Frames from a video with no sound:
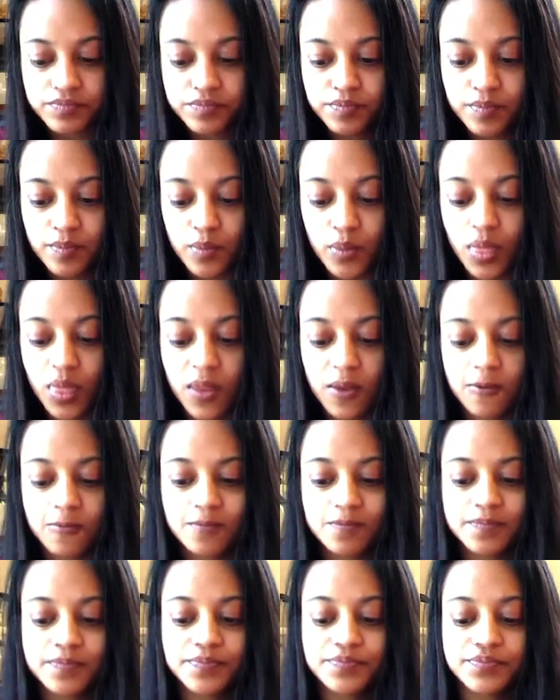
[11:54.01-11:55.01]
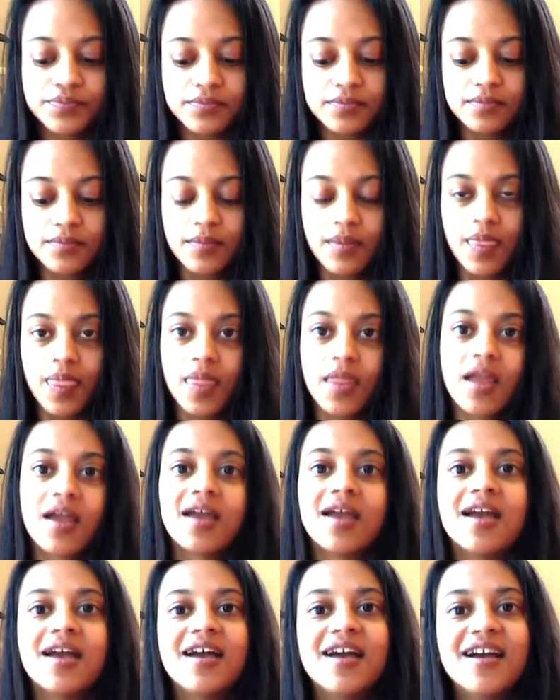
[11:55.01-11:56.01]
which is just how much
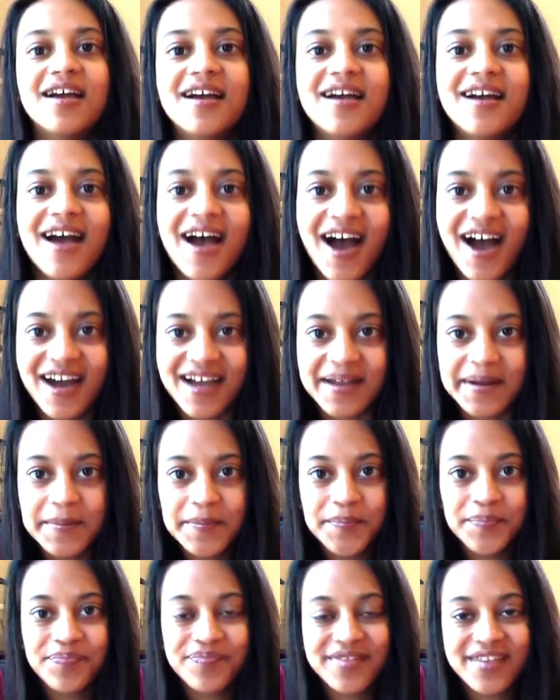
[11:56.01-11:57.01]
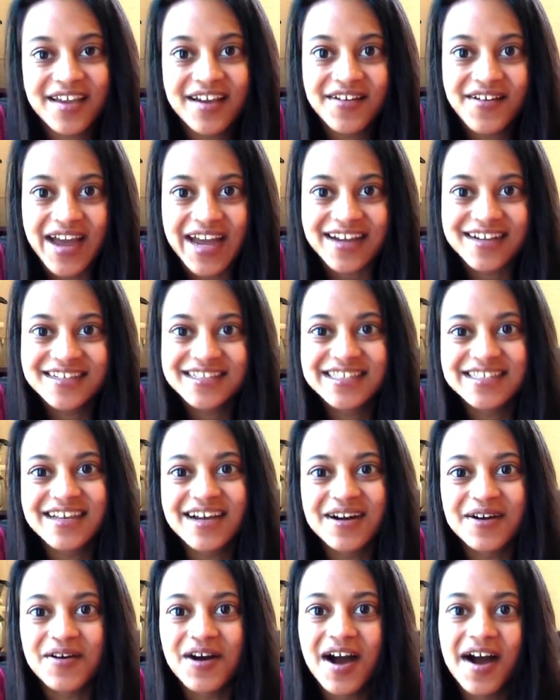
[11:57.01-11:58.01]
having something that I can
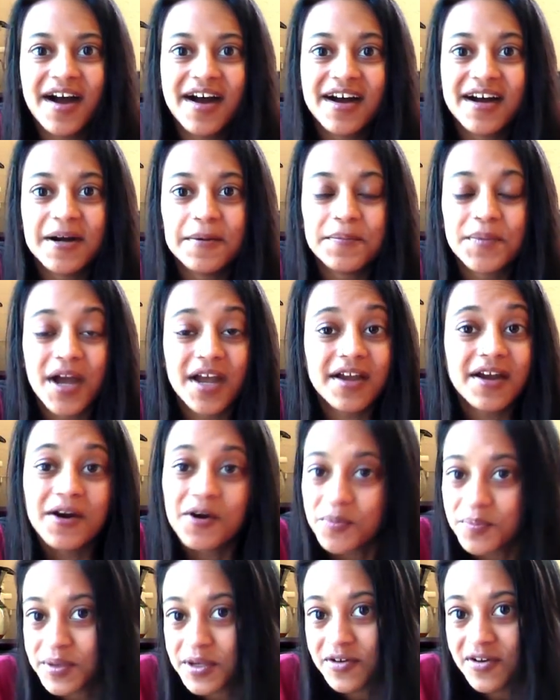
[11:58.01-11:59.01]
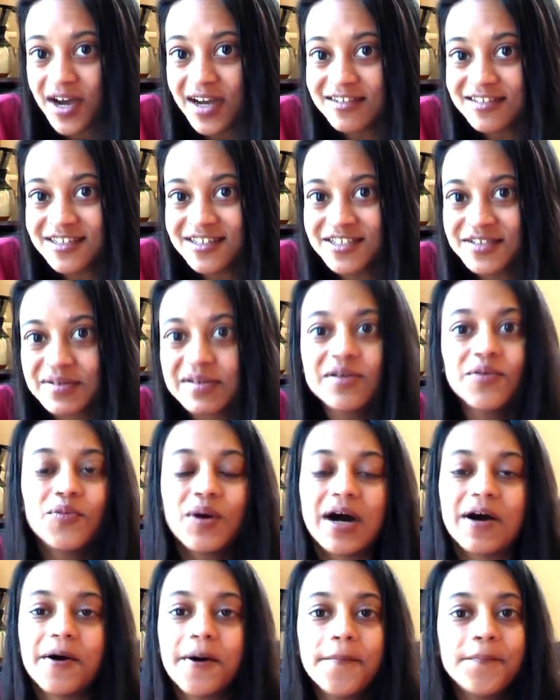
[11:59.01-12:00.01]
return to that's a creative outlet has
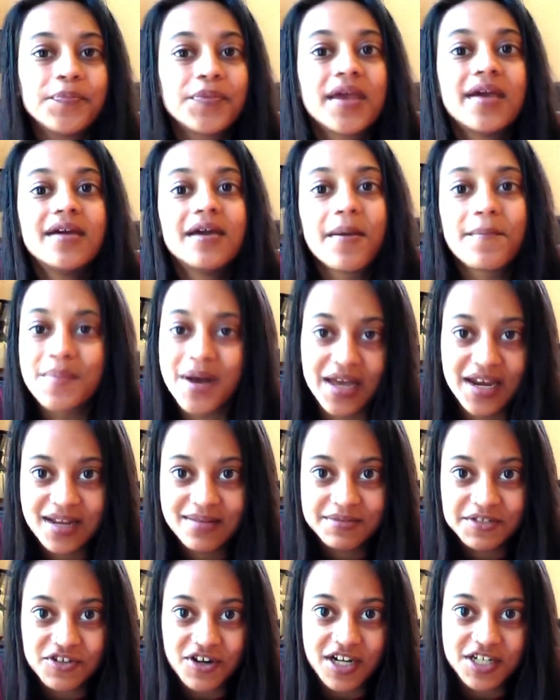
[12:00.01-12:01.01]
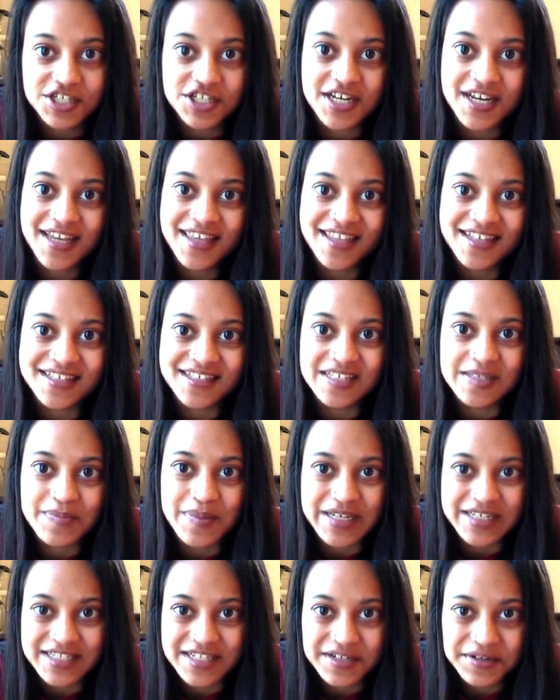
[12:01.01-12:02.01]
helped me in the last uh,
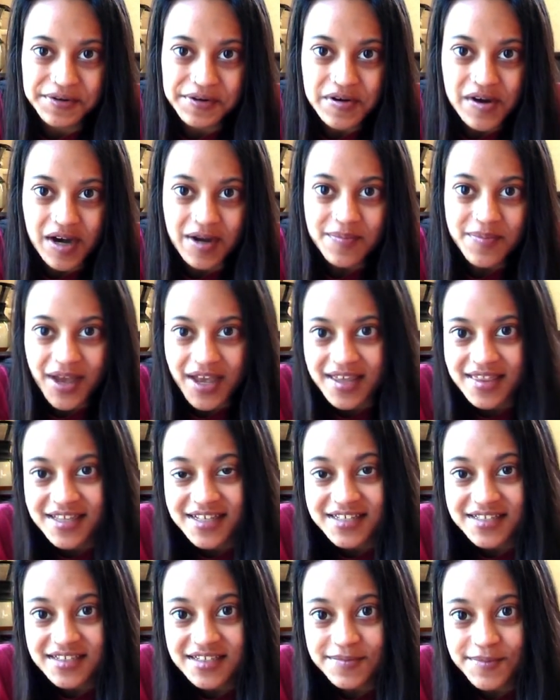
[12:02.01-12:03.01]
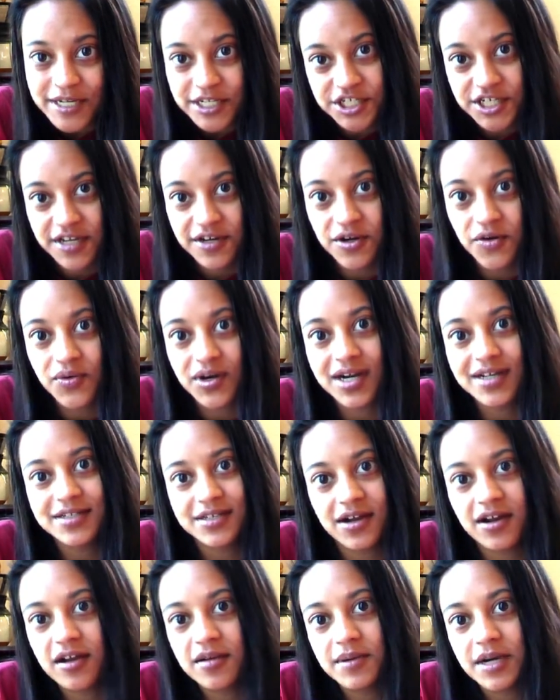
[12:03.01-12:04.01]
year or year and a half or
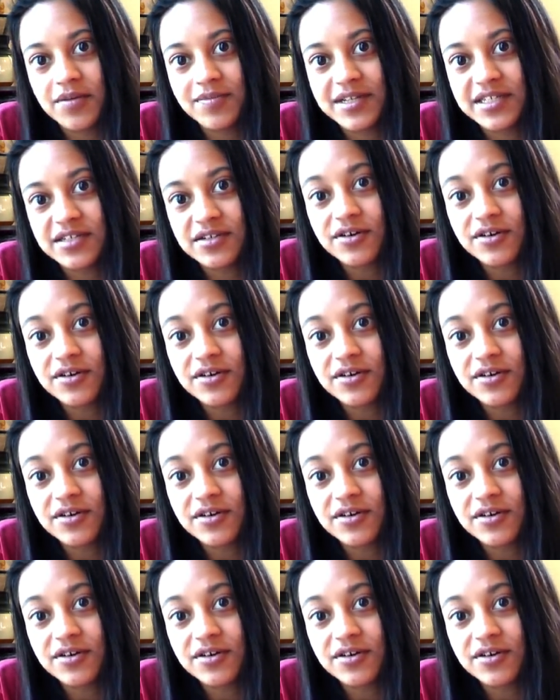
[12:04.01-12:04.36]
so, um,